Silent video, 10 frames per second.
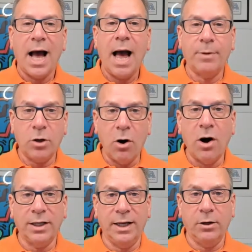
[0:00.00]
I'm
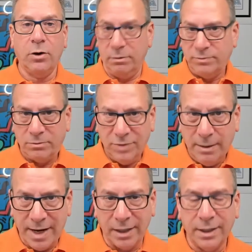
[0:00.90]
calling or
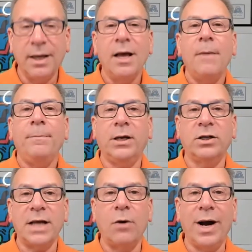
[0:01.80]
emailing because
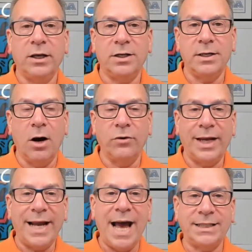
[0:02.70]
I want you to know
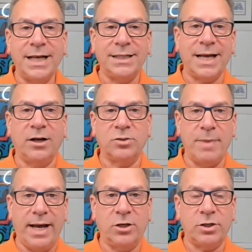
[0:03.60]
that as a sales
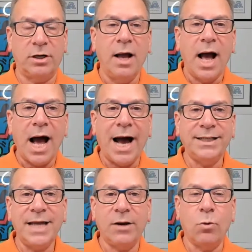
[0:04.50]
manager, I
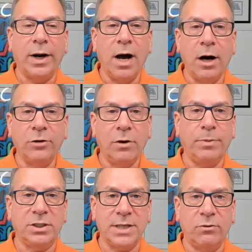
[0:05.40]
take
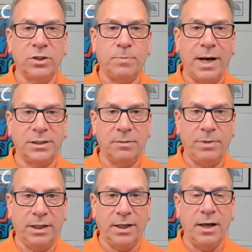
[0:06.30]
100%
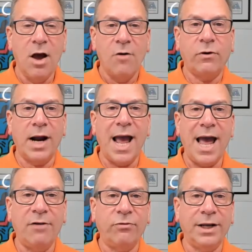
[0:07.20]
responsibility for
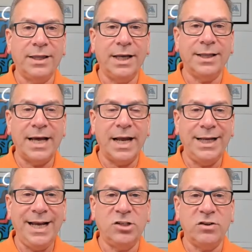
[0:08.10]
everything that
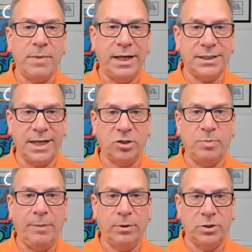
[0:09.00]
each of my
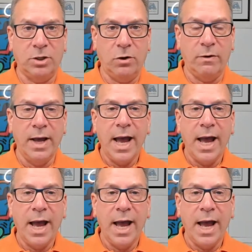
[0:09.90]
salespeople do.